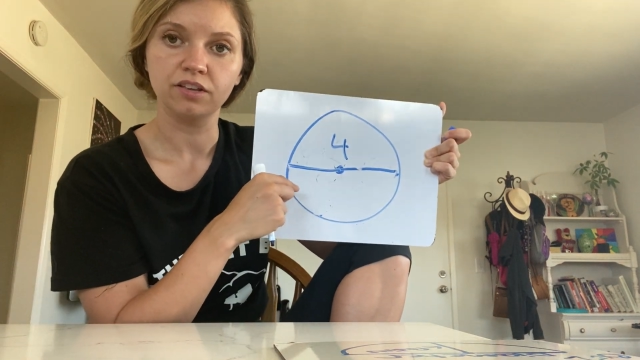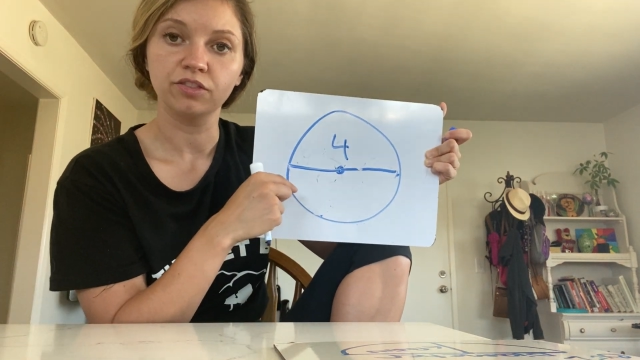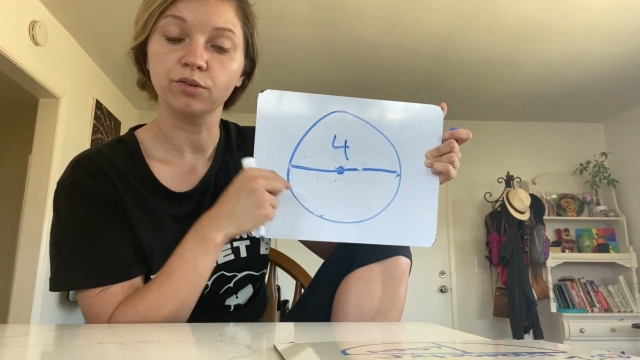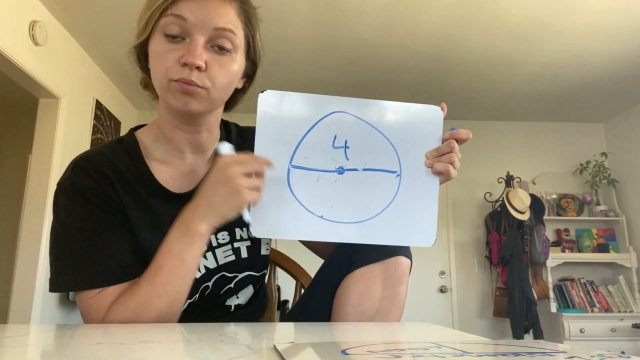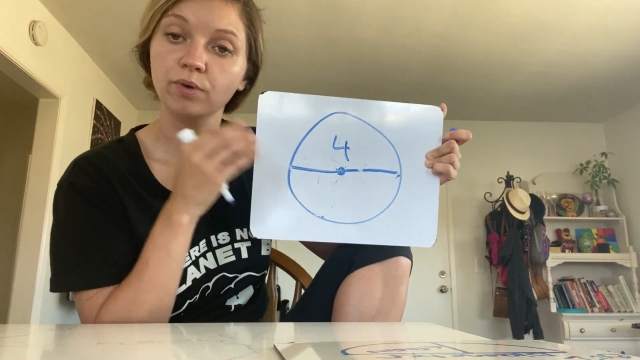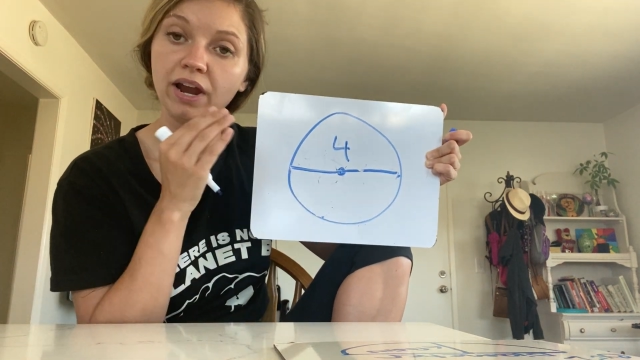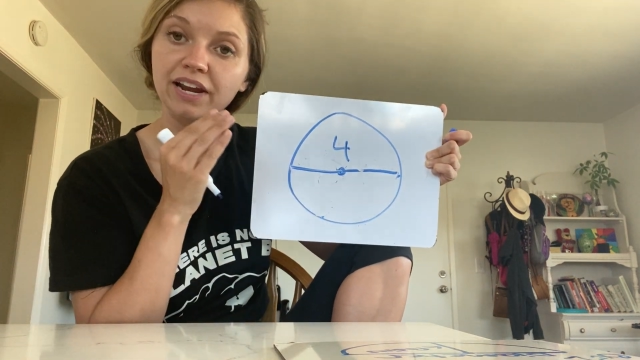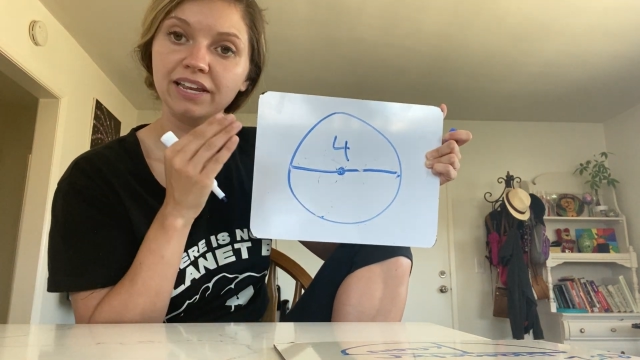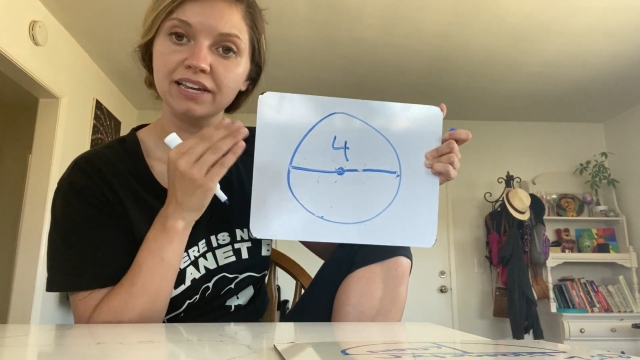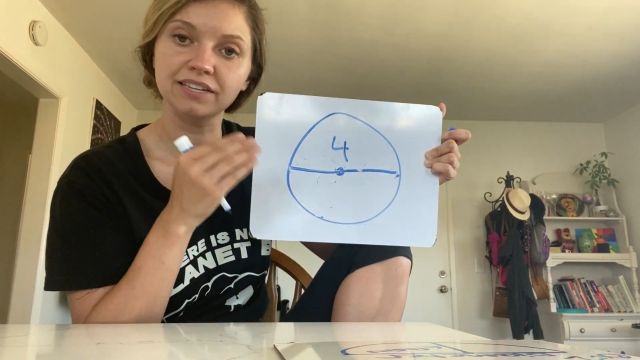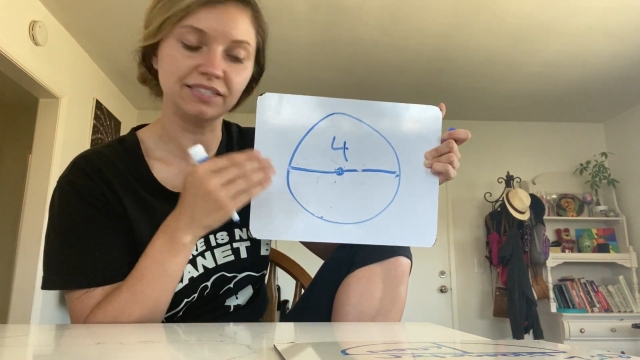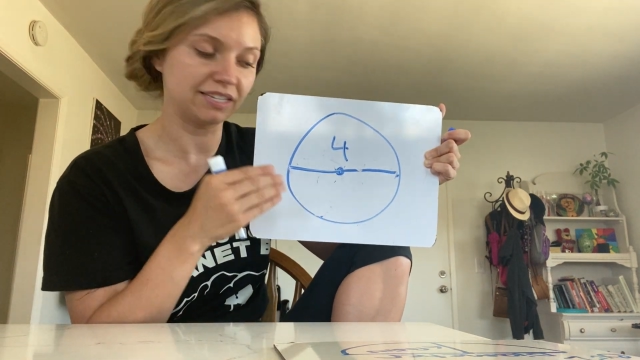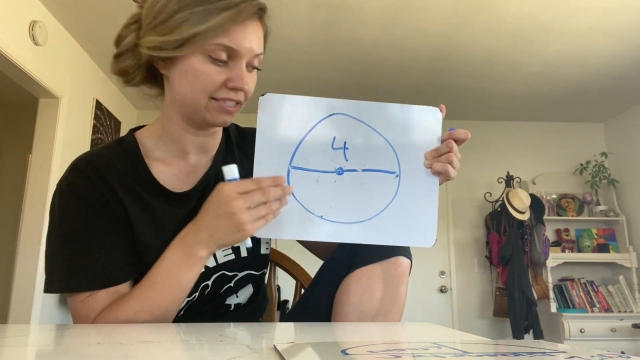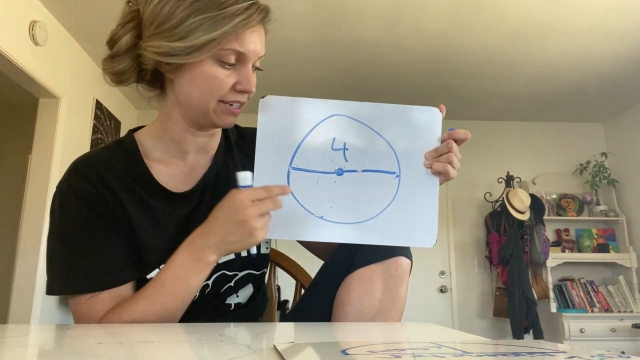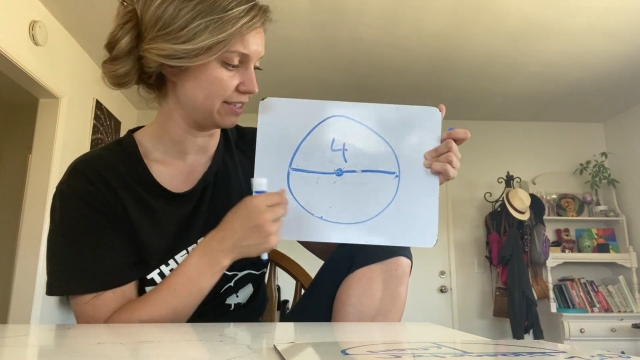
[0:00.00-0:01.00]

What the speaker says: The radius is